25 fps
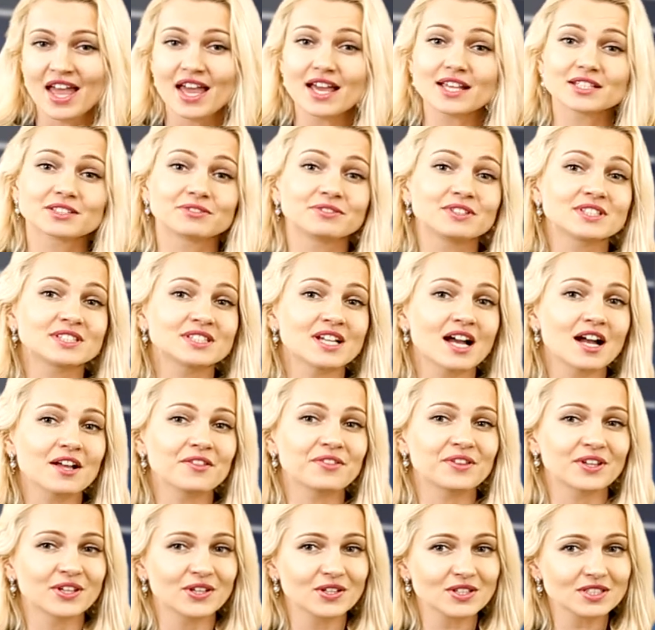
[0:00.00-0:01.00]
As a
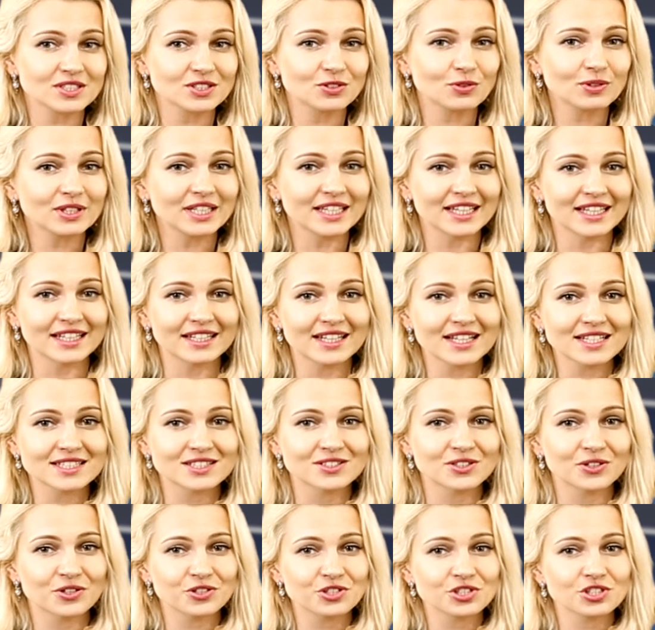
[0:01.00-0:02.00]
result, the US dollar index
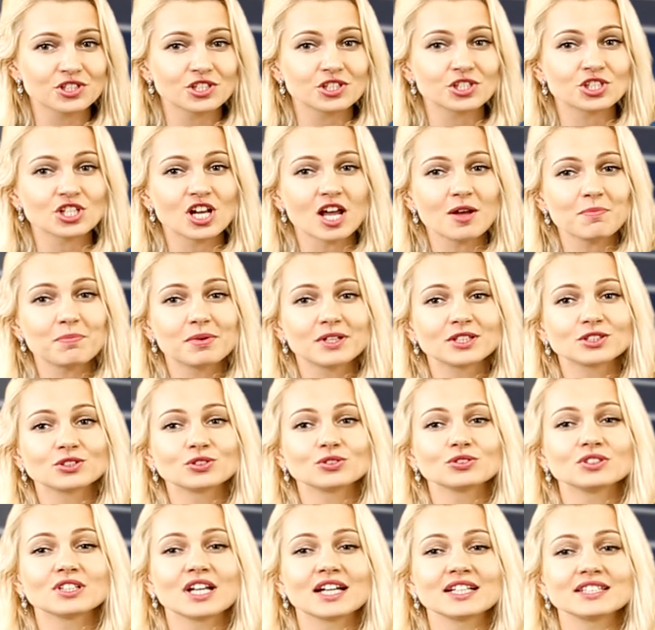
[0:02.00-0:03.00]
surged sharply
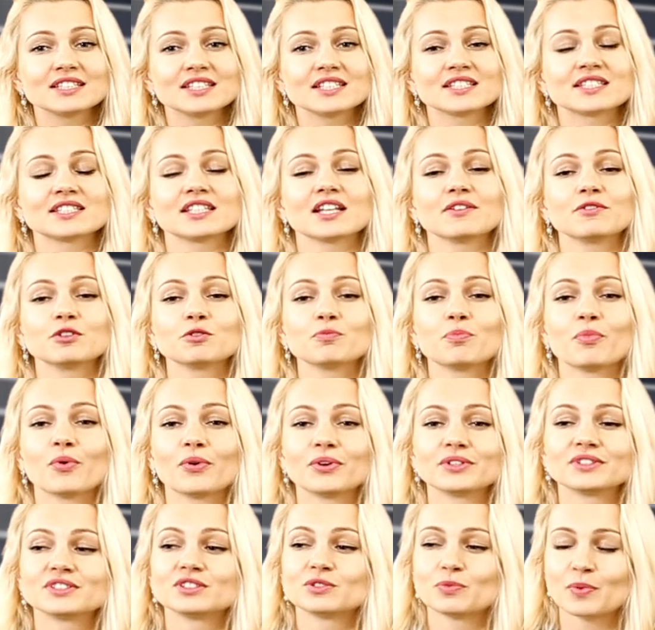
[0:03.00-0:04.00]
to
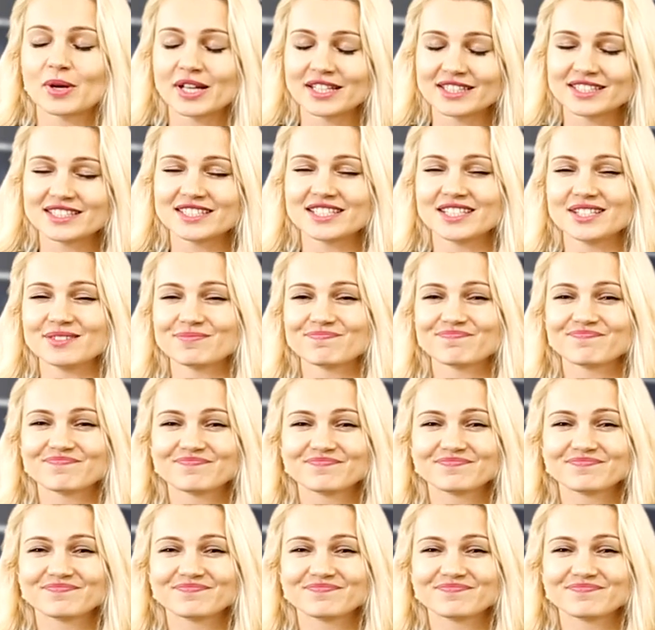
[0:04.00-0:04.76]
97.20.